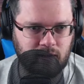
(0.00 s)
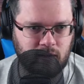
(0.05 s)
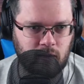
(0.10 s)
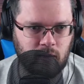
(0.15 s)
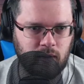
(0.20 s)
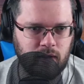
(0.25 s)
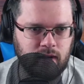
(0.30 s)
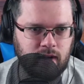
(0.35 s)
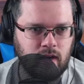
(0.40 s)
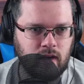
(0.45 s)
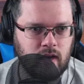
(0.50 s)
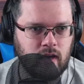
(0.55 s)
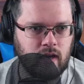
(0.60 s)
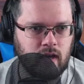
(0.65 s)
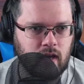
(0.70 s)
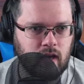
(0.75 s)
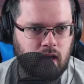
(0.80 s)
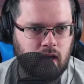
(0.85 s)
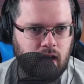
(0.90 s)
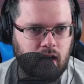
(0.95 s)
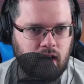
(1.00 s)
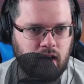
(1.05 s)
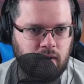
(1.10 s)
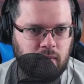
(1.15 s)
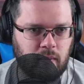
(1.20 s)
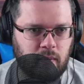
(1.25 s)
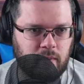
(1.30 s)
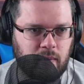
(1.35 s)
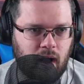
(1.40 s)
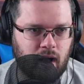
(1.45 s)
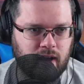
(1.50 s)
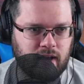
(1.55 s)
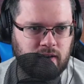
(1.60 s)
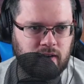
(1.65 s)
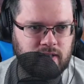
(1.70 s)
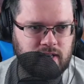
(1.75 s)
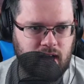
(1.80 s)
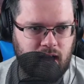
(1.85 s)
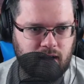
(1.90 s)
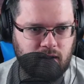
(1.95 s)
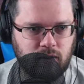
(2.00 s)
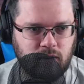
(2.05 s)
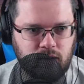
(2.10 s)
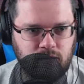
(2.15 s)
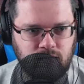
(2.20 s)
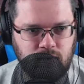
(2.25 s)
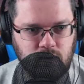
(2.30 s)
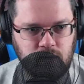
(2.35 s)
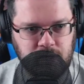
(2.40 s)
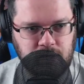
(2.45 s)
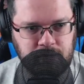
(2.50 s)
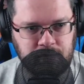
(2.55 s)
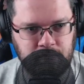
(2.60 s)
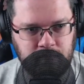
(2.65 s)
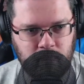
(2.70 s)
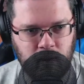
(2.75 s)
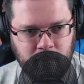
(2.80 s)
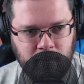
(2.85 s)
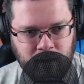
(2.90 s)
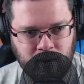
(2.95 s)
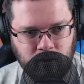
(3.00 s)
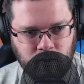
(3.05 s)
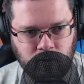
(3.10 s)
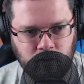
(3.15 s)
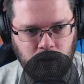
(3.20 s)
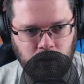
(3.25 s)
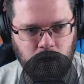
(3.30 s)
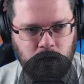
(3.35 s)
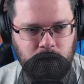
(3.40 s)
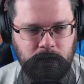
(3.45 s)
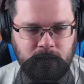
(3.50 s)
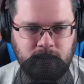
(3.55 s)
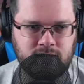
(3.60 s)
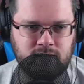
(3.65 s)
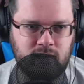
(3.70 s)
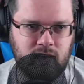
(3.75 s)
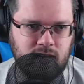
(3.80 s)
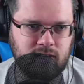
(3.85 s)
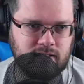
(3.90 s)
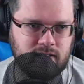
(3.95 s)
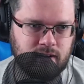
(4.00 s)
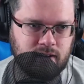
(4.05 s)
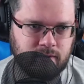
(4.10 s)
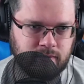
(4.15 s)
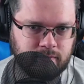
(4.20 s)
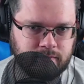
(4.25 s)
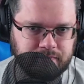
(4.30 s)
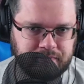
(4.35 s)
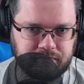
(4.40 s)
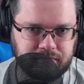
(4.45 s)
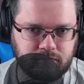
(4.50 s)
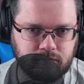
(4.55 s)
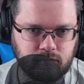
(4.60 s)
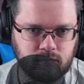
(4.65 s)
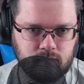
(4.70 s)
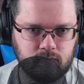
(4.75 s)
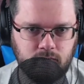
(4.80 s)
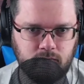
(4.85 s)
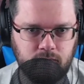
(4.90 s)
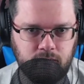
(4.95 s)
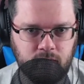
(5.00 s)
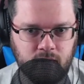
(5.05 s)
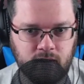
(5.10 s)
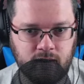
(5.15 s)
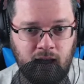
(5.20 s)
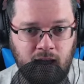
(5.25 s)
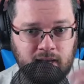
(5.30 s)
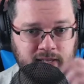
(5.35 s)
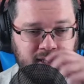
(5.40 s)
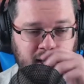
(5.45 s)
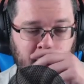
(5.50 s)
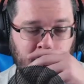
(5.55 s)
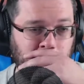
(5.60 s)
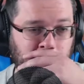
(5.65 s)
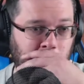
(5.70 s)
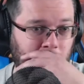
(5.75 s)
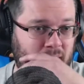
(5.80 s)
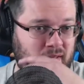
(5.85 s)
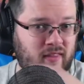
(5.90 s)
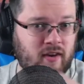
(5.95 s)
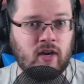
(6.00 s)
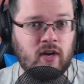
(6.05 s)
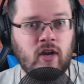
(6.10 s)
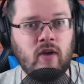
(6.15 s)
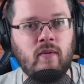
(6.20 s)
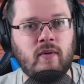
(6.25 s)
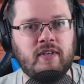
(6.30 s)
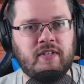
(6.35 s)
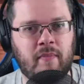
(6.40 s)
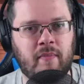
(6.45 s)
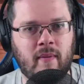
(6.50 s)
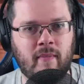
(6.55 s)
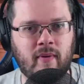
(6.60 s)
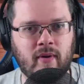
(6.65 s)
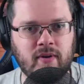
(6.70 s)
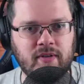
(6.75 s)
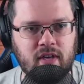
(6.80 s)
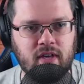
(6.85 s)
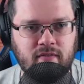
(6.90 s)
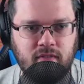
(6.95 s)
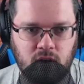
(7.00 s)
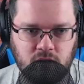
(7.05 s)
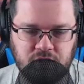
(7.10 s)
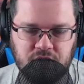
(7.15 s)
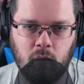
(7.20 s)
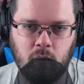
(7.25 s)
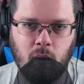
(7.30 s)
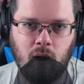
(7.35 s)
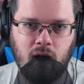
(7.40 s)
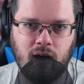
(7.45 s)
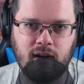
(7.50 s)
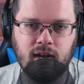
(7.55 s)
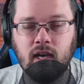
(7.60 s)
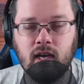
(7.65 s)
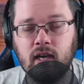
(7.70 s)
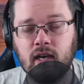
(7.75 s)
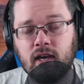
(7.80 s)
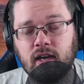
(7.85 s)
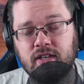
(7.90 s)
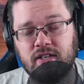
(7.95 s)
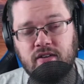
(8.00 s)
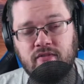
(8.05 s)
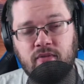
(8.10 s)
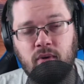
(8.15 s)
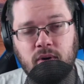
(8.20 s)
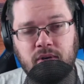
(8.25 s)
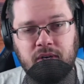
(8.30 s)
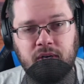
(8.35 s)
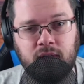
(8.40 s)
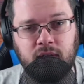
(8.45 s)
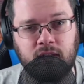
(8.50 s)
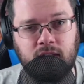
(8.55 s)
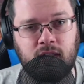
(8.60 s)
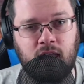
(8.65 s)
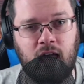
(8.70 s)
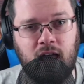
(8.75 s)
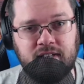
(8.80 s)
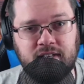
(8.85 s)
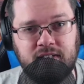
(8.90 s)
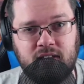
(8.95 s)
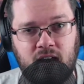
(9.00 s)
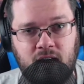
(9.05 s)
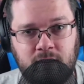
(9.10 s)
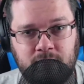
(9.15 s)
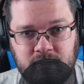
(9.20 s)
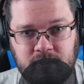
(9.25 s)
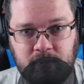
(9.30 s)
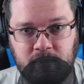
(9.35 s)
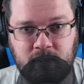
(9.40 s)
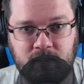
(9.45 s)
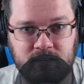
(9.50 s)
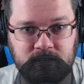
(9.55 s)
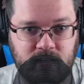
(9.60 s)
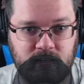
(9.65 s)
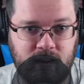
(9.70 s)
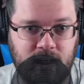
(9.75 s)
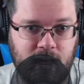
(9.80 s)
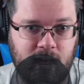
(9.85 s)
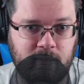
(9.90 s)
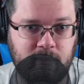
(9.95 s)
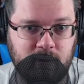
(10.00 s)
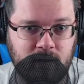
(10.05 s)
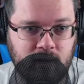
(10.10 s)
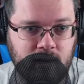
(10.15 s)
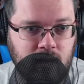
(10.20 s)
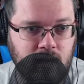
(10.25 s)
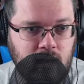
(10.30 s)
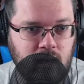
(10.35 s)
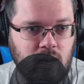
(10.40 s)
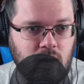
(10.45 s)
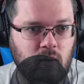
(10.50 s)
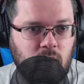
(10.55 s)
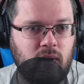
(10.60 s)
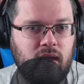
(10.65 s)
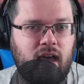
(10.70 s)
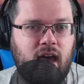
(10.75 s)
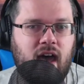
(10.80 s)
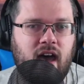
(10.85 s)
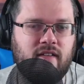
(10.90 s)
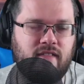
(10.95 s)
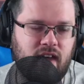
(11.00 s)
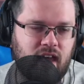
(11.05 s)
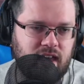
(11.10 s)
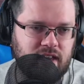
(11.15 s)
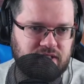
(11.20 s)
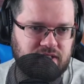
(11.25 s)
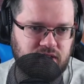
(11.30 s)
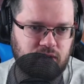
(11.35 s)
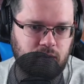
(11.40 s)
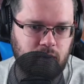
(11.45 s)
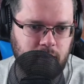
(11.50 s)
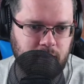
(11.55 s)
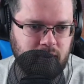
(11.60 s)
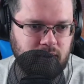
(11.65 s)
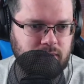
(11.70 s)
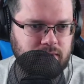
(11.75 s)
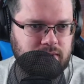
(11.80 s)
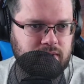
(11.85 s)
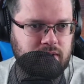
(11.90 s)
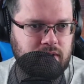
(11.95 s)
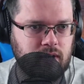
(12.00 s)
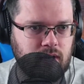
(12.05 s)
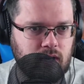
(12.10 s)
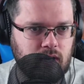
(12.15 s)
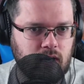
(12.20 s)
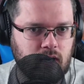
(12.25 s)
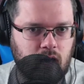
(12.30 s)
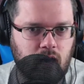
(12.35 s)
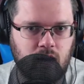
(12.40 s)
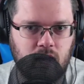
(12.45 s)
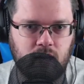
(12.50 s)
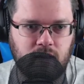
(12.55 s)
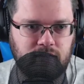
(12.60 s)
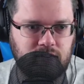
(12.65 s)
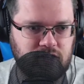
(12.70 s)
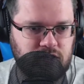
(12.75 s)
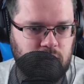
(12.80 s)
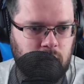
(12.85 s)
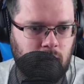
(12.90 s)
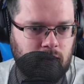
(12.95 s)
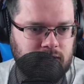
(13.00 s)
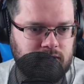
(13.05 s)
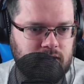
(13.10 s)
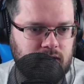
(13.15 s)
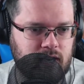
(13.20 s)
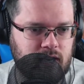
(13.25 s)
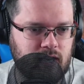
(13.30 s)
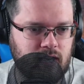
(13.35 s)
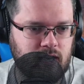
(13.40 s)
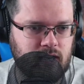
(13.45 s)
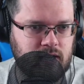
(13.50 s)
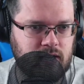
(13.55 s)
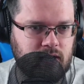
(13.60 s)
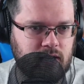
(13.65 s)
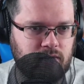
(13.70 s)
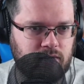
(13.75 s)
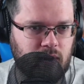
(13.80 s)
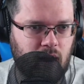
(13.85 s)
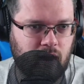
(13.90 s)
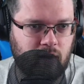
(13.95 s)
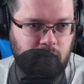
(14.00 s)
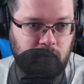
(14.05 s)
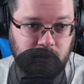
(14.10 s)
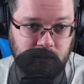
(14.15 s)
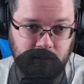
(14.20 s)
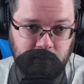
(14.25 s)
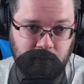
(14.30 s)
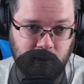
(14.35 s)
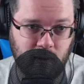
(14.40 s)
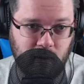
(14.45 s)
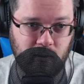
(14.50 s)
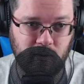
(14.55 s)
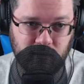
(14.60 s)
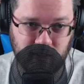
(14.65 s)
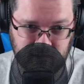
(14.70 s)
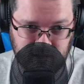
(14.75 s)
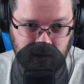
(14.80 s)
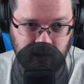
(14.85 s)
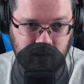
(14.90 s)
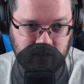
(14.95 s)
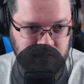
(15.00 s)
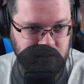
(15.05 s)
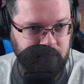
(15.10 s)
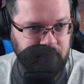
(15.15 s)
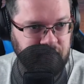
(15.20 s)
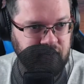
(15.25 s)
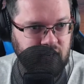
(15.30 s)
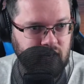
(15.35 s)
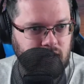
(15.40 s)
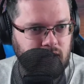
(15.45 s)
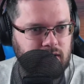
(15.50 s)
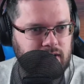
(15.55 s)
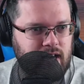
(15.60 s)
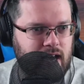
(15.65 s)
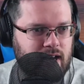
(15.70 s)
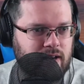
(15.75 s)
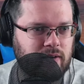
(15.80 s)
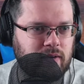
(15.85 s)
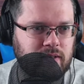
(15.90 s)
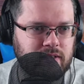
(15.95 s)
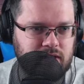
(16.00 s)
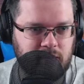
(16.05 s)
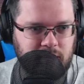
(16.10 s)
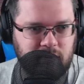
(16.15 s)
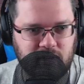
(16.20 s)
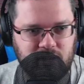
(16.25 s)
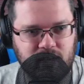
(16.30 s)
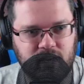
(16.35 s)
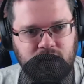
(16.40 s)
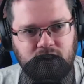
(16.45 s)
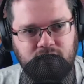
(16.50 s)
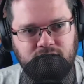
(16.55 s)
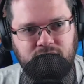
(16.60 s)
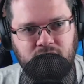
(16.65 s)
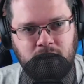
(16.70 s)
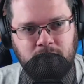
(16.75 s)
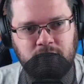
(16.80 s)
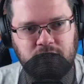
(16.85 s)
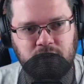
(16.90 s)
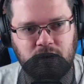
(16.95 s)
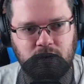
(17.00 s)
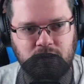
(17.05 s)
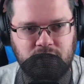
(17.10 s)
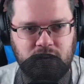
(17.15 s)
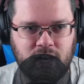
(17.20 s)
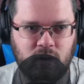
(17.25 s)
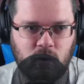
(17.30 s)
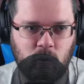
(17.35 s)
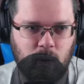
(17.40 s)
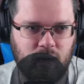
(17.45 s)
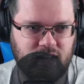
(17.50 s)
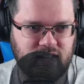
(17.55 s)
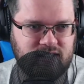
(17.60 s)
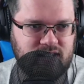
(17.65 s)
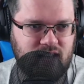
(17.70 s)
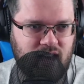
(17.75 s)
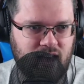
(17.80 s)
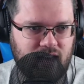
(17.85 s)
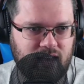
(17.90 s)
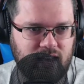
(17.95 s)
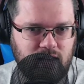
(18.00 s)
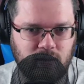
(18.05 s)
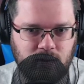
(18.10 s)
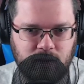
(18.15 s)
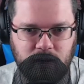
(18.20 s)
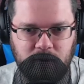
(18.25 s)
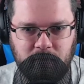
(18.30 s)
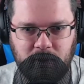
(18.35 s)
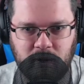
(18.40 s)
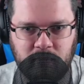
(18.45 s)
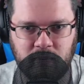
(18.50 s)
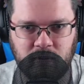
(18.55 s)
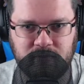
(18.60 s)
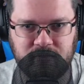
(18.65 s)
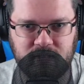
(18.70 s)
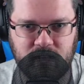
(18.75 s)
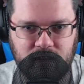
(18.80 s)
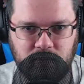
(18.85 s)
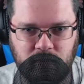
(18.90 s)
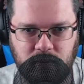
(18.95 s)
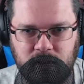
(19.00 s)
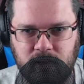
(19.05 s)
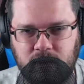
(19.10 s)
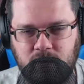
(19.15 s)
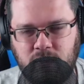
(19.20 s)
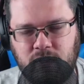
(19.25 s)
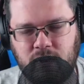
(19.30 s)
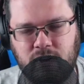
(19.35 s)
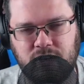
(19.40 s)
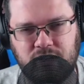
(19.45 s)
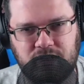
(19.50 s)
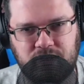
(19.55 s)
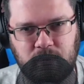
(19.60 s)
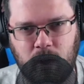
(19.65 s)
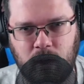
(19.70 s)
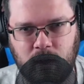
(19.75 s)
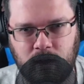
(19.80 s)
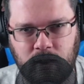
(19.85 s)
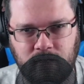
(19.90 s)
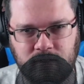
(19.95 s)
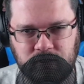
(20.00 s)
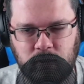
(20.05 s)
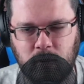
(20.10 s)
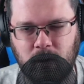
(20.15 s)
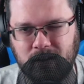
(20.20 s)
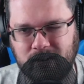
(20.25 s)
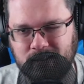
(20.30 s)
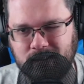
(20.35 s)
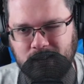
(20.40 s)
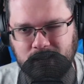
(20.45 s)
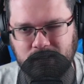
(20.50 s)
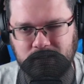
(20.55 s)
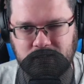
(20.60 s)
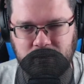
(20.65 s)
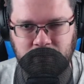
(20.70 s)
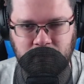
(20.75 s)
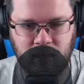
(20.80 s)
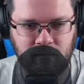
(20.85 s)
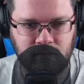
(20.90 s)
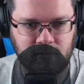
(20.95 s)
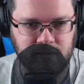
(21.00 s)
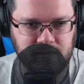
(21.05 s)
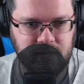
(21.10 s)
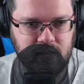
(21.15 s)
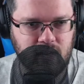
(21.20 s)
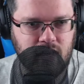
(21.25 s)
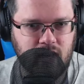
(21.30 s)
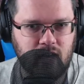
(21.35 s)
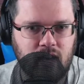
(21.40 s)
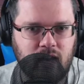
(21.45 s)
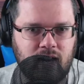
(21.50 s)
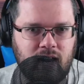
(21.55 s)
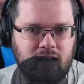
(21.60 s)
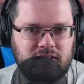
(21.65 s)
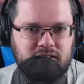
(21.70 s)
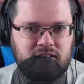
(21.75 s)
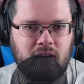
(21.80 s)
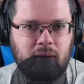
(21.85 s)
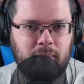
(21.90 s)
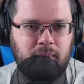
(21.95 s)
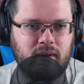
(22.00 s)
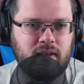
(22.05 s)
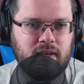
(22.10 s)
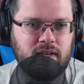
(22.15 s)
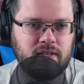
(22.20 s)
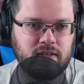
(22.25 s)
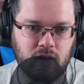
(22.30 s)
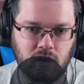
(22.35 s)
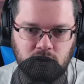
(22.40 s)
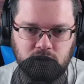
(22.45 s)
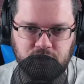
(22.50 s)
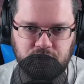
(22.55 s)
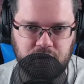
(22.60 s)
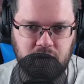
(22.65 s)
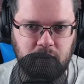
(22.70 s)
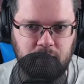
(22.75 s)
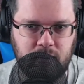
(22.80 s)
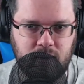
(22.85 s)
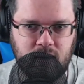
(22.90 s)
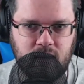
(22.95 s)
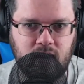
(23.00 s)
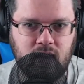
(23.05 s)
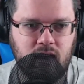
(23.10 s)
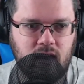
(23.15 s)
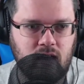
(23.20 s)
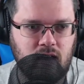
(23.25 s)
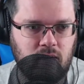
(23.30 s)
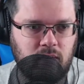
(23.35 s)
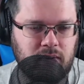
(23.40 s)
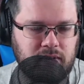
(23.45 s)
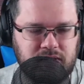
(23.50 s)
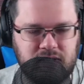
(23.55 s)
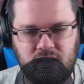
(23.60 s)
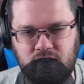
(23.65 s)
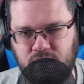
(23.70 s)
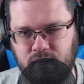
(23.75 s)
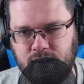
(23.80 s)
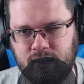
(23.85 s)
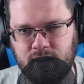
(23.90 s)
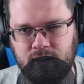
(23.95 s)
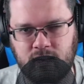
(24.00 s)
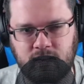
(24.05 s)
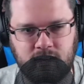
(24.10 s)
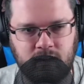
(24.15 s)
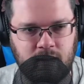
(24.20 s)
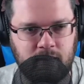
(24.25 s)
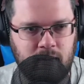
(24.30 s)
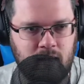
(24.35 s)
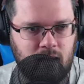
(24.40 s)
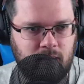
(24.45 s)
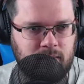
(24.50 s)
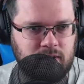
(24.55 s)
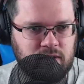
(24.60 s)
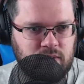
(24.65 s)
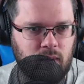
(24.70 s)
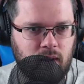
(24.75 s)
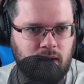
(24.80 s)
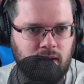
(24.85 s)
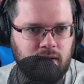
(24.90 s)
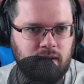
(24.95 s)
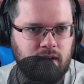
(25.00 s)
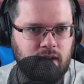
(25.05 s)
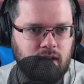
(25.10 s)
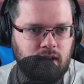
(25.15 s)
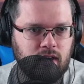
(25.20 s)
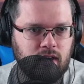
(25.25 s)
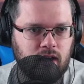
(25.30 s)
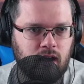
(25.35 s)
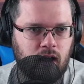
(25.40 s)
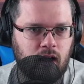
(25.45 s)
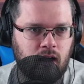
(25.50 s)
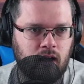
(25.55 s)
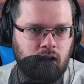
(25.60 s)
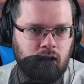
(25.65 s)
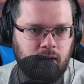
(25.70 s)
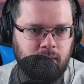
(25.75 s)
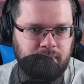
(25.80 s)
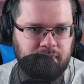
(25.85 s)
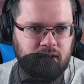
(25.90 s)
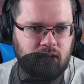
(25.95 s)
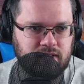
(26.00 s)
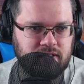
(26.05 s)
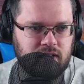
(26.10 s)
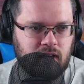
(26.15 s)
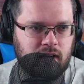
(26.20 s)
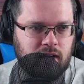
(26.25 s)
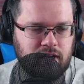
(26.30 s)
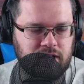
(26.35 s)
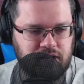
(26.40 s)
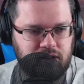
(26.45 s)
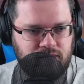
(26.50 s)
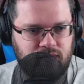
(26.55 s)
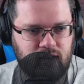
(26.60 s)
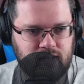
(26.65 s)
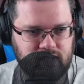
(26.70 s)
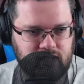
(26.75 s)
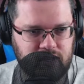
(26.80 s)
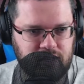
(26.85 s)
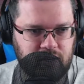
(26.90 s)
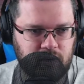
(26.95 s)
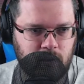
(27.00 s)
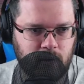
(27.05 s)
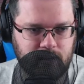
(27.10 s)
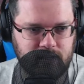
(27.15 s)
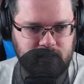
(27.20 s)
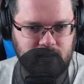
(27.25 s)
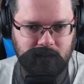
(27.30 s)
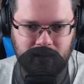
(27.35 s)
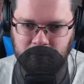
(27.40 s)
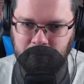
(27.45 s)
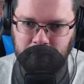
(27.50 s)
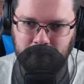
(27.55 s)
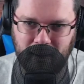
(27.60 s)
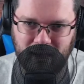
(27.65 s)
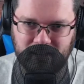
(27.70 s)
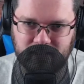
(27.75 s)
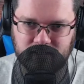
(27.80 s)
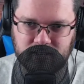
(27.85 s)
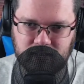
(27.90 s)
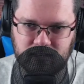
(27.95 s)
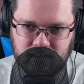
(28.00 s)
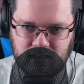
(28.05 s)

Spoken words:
Coin. We're rocking Tackle, Confusion, Metal Claw, and Takedown. Next up, one of the newest members of our squad, because unfortunately last time some things did happen. We have Ace the Reboot. Level 20, he rocking with Libero, that's awesome. Tackle, Double Kick, Flame Charge, and Quick Attack. He'll get a better moveset. They're just rocking on the squad to get some levels. Next up is our Dreepy. We'll see if we can nickname him as well. Astonish, Infestation, Quick Attack, and Bite.